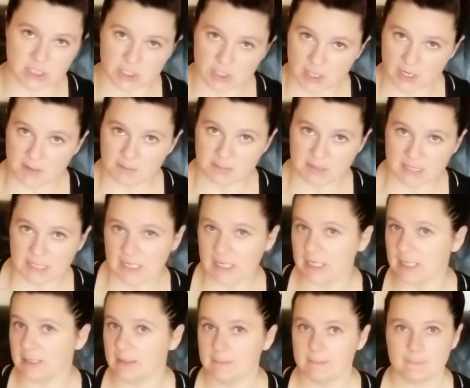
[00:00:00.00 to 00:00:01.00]
to your
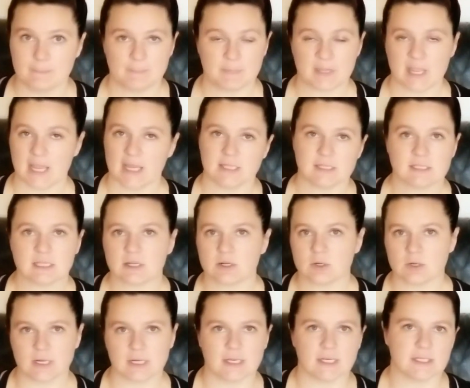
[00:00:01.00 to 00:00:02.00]
company,
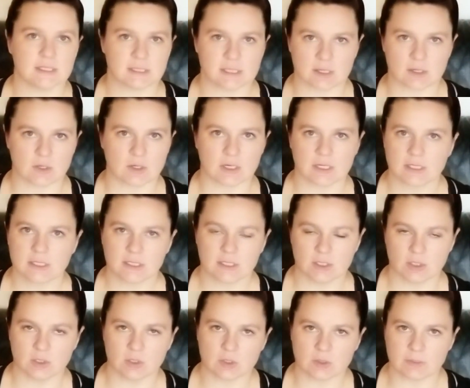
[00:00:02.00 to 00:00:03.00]
etc., etc.
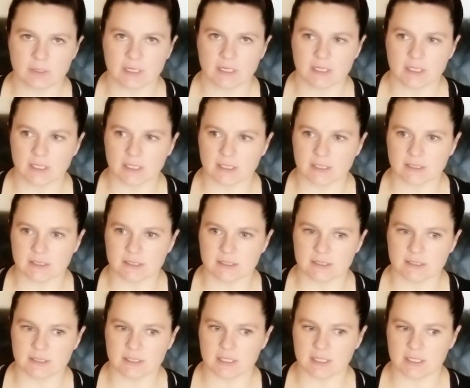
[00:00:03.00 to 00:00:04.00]
You know what I mean?
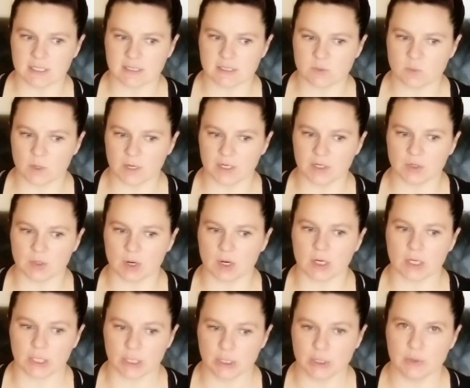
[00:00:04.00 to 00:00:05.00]
Because it's what you're
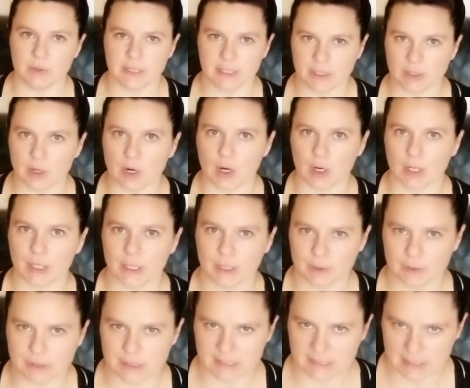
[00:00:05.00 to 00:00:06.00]
already doing. You're already
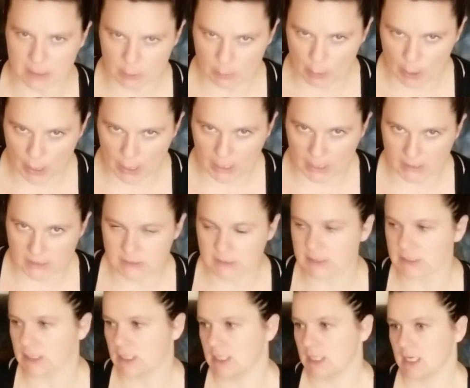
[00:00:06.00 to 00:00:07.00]
using their products.
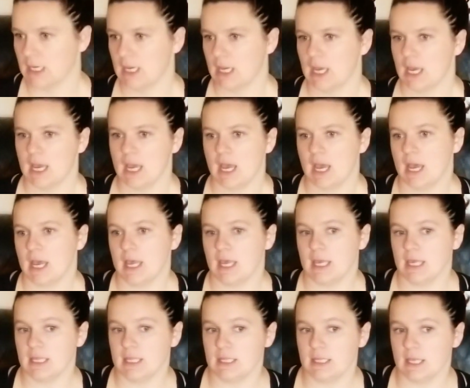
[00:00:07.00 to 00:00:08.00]

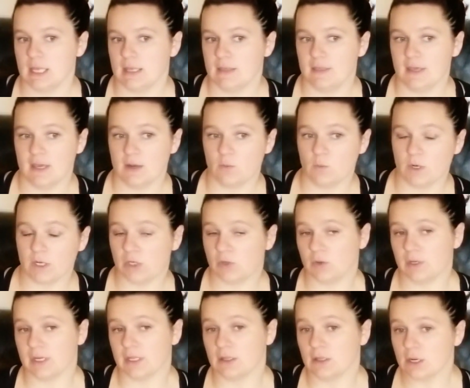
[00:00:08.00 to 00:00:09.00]
And then when
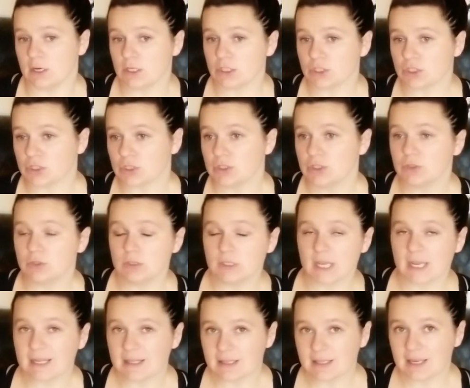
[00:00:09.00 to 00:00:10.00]
you get larger, you'll
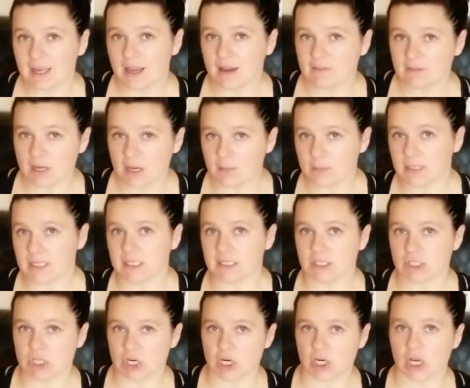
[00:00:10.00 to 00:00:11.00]
likely have
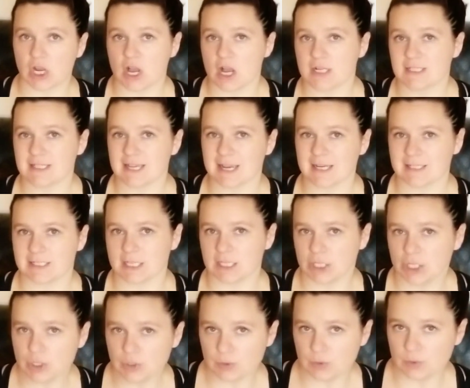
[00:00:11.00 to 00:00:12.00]
companies start contacting
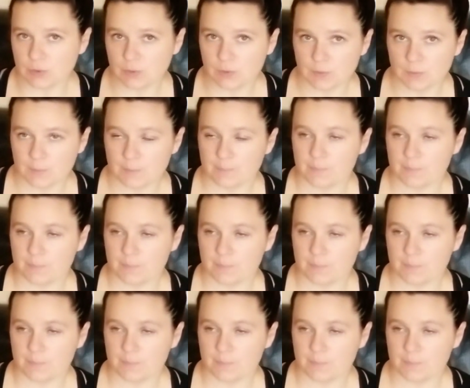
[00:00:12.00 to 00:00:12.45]
you